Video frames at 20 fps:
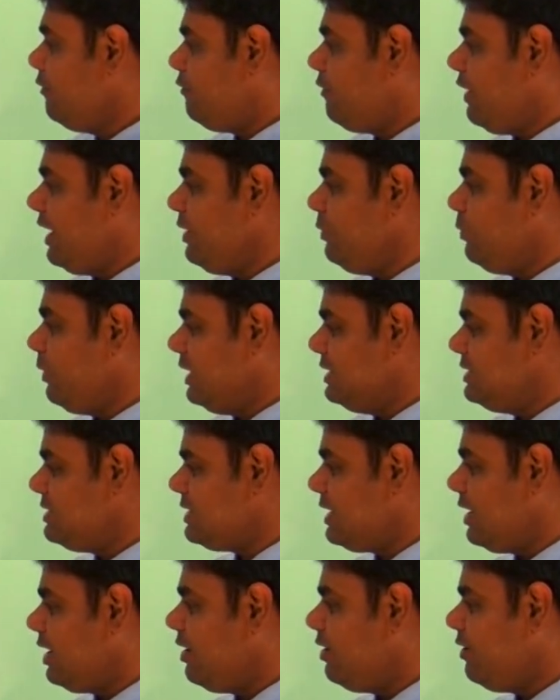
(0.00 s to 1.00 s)
5
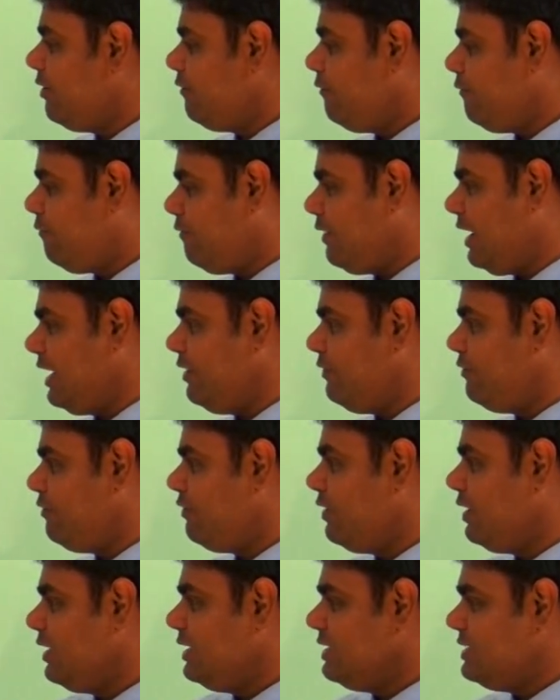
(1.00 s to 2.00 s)
ones are 5.